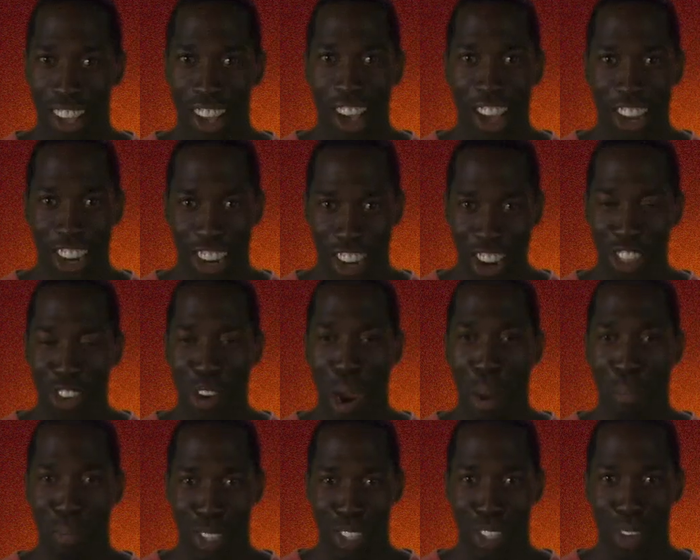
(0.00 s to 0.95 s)
on another
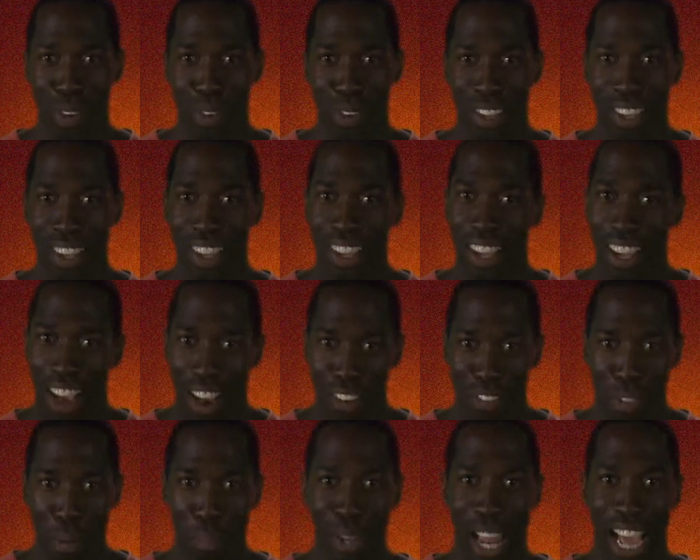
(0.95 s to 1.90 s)
episode
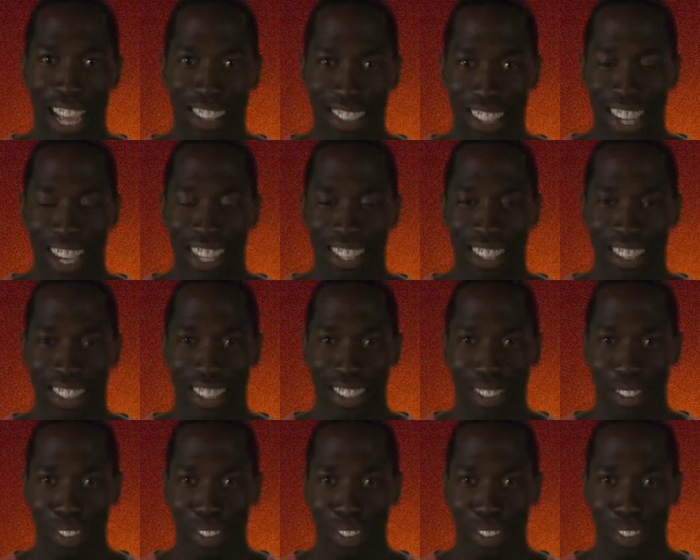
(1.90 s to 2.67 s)
of The Blast Light.